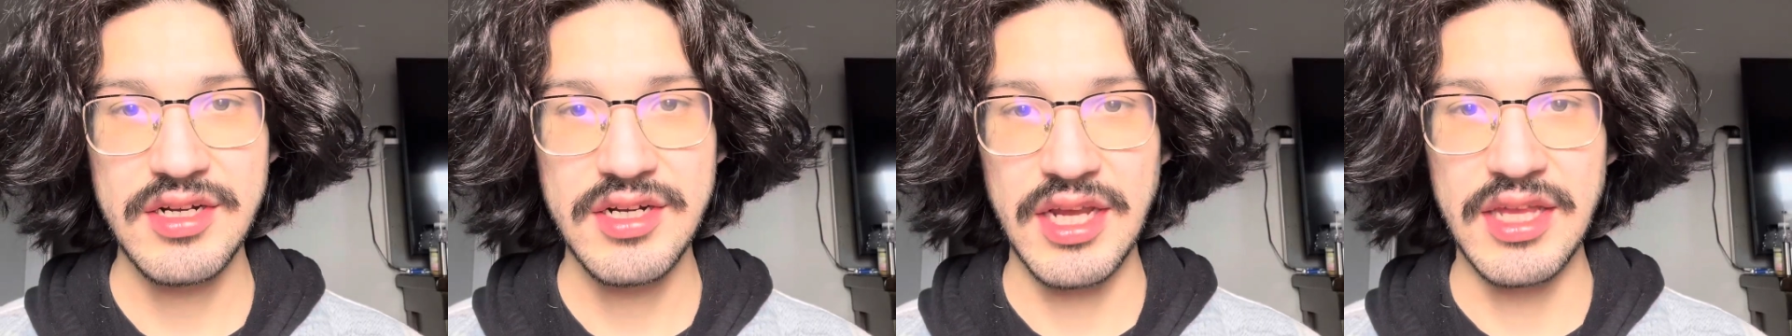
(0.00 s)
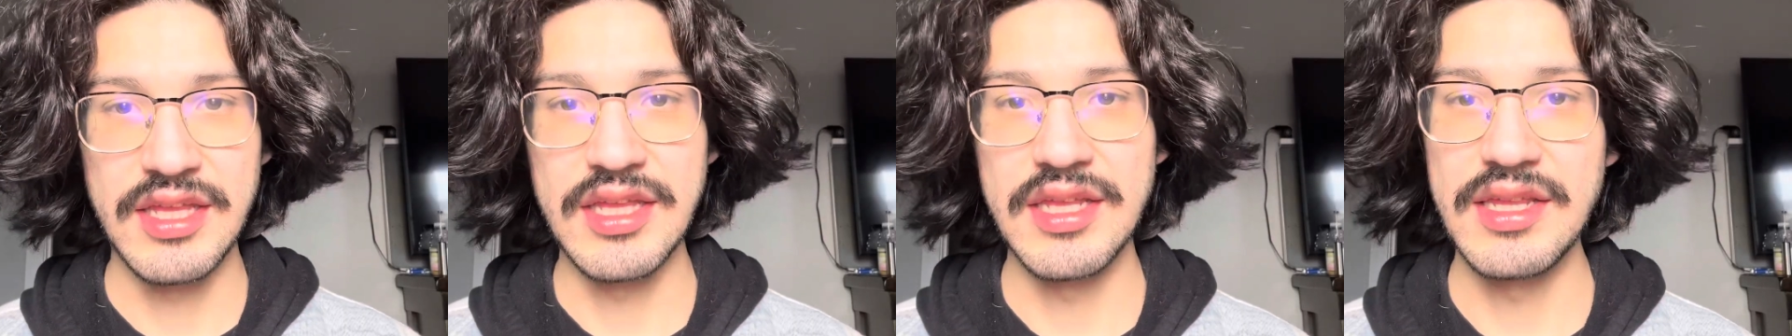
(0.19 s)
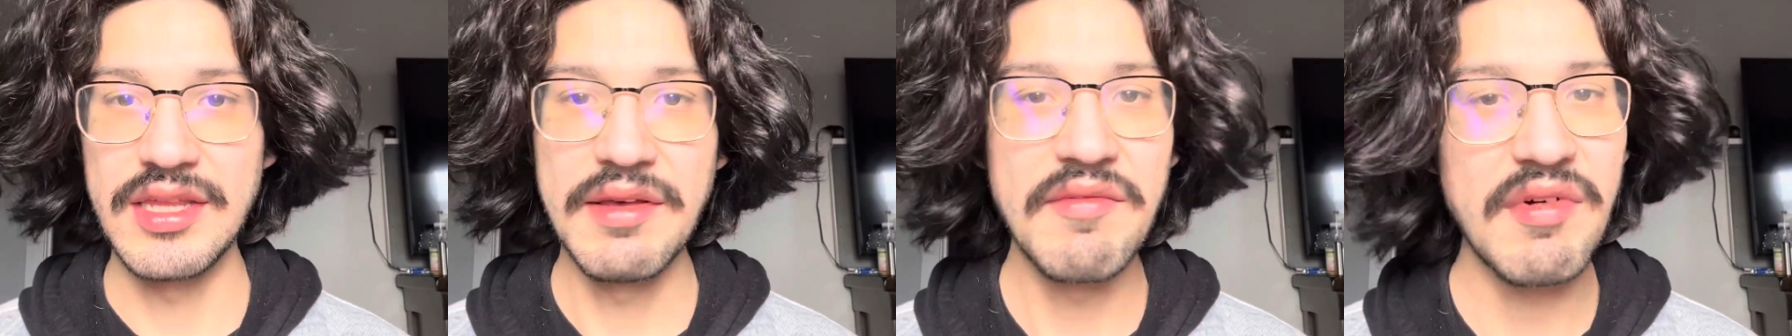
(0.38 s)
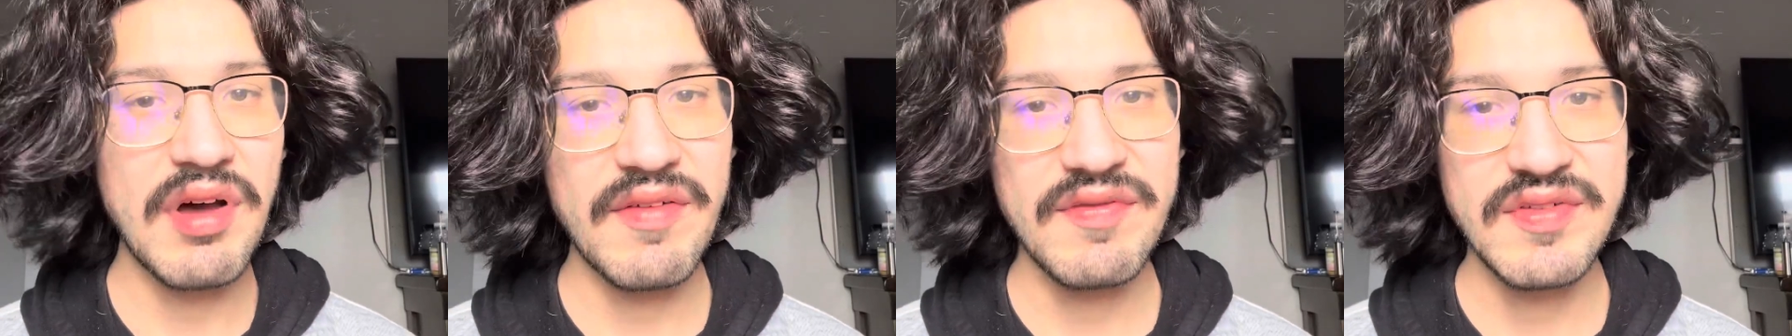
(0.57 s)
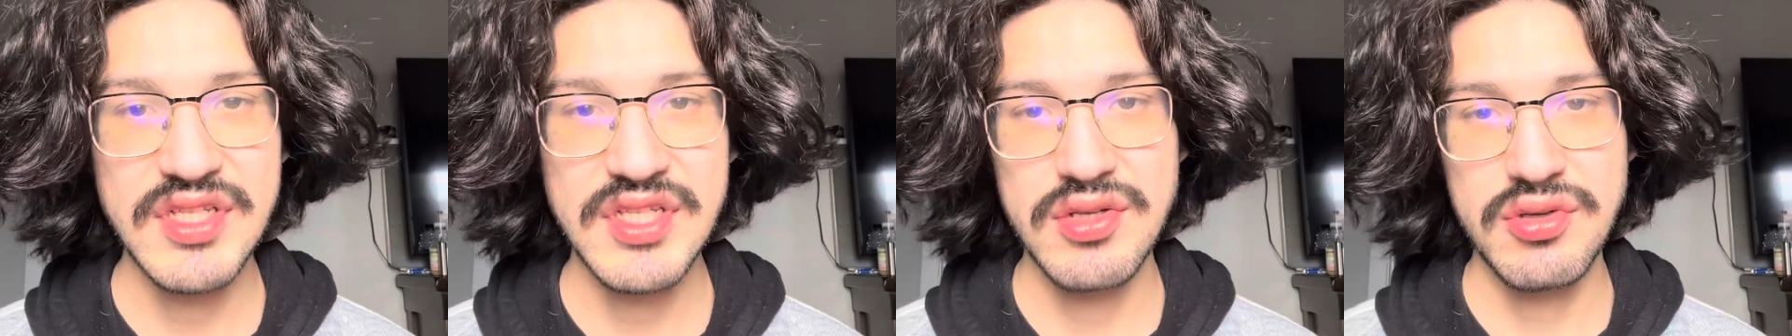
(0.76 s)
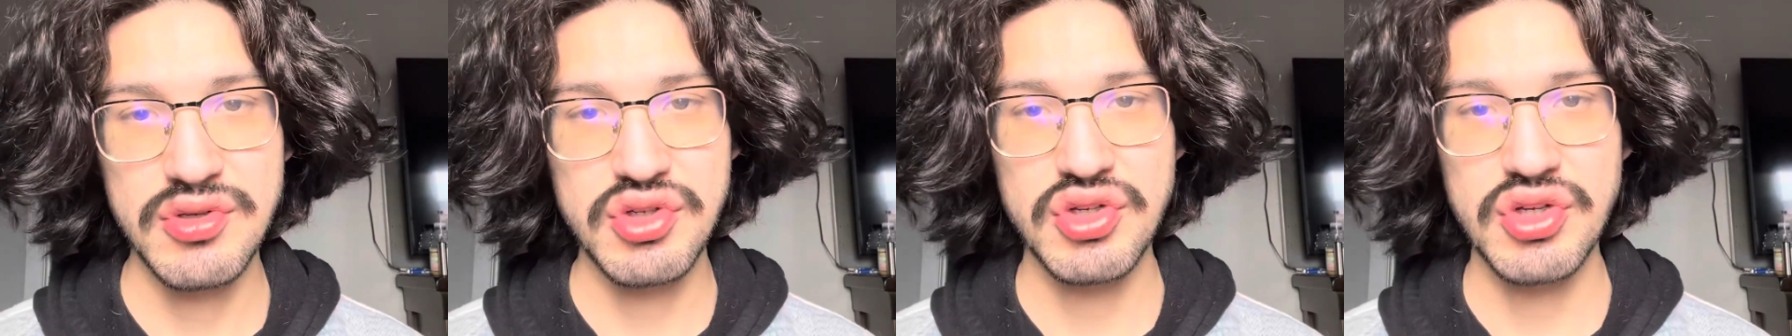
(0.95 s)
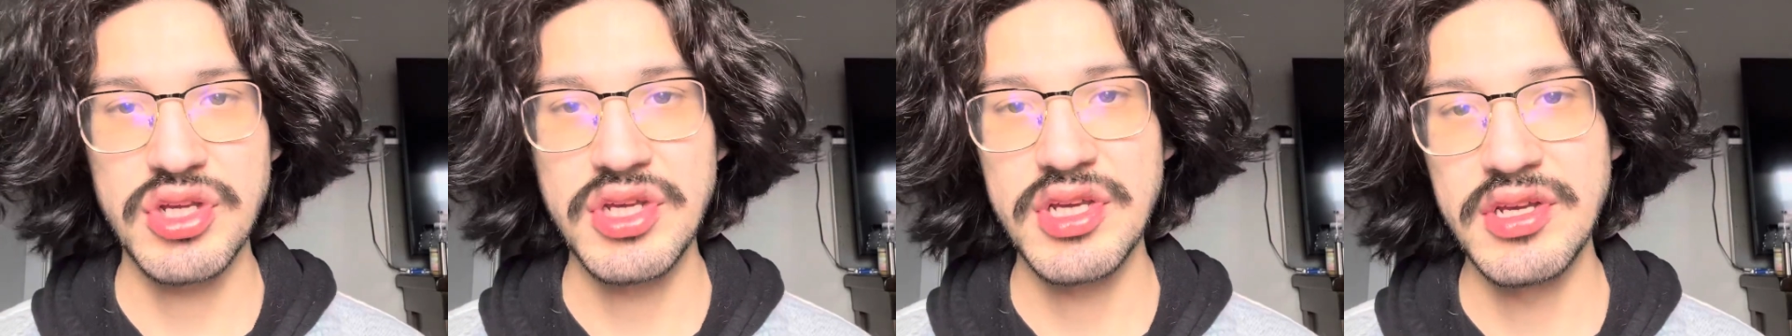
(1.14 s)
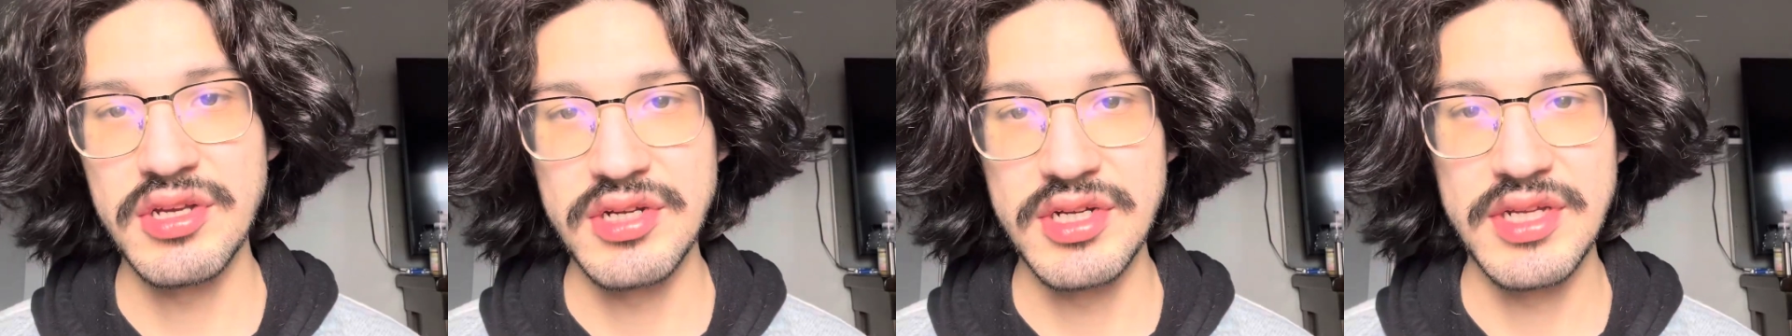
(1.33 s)
and then live off of Social
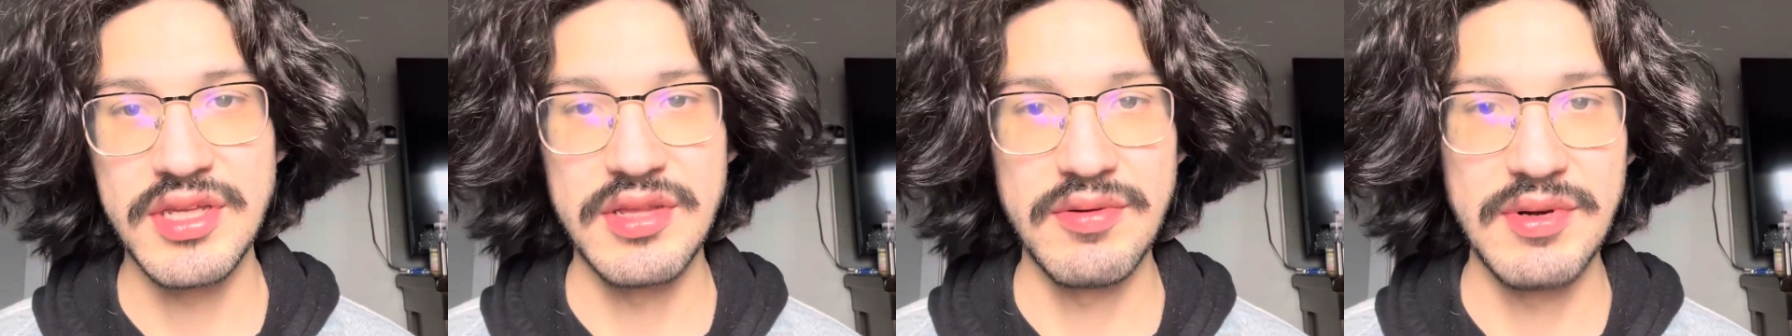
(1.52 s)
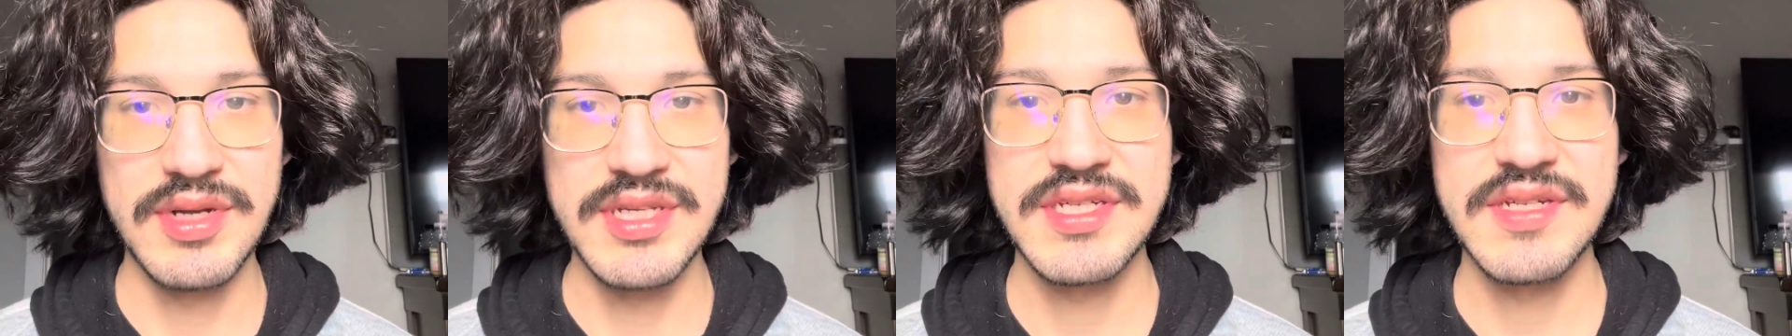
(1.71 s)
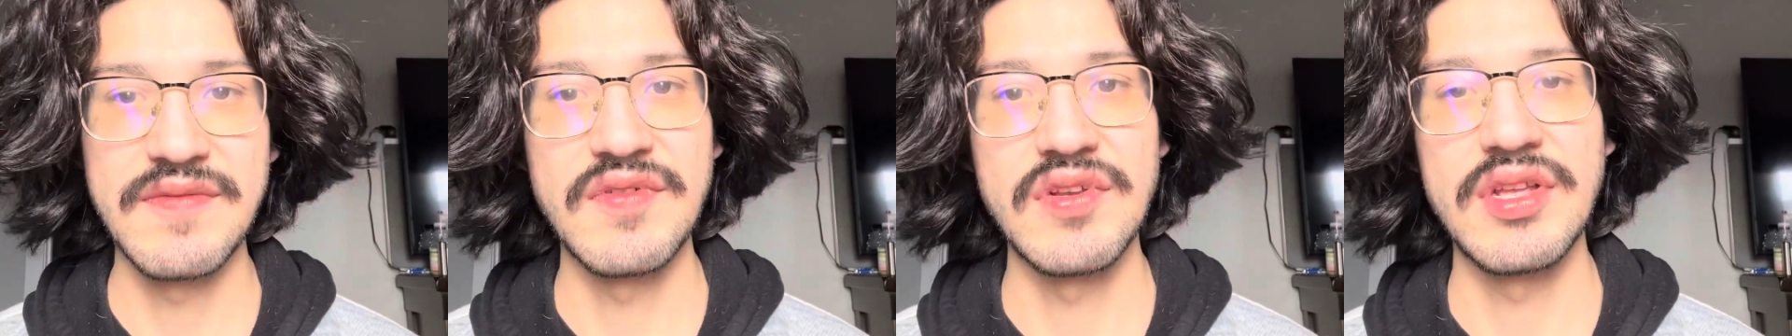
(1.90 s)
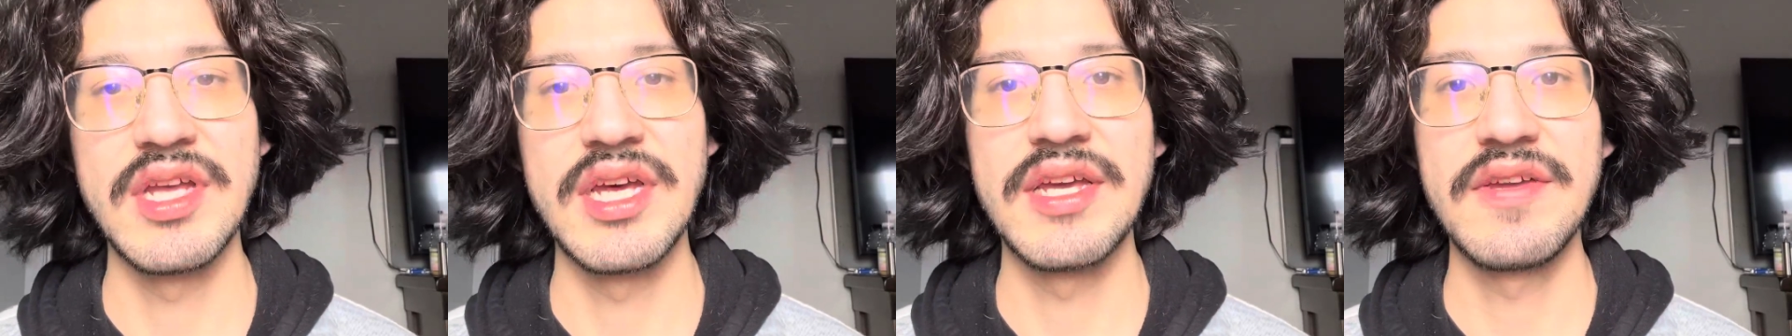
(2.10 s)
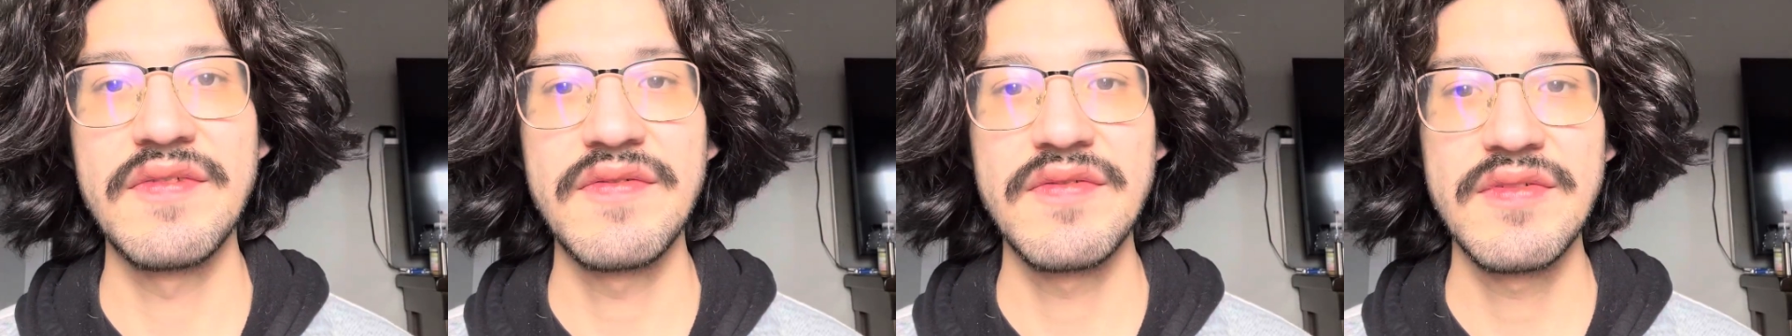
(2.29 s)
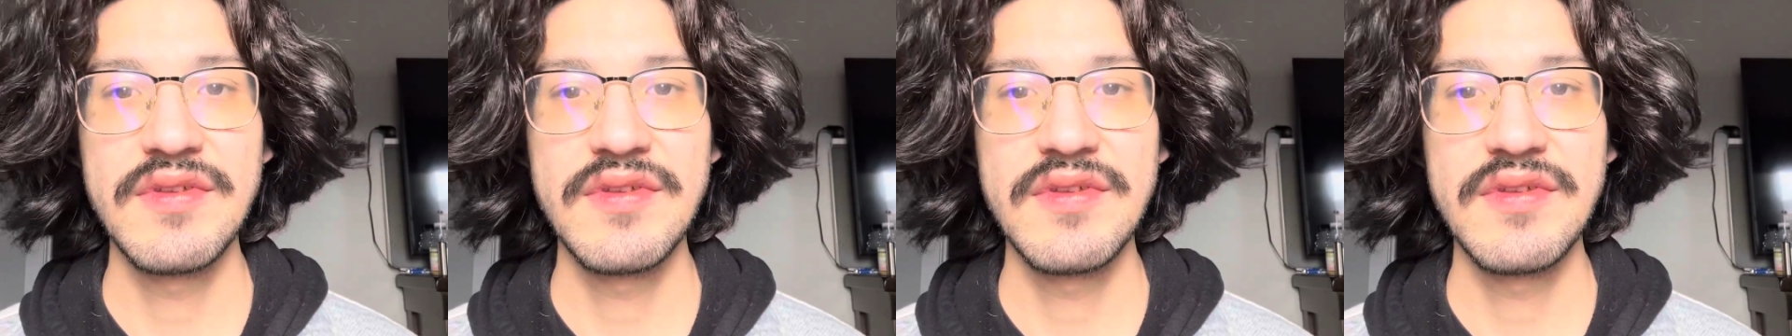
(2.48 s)
Security the rest of your life.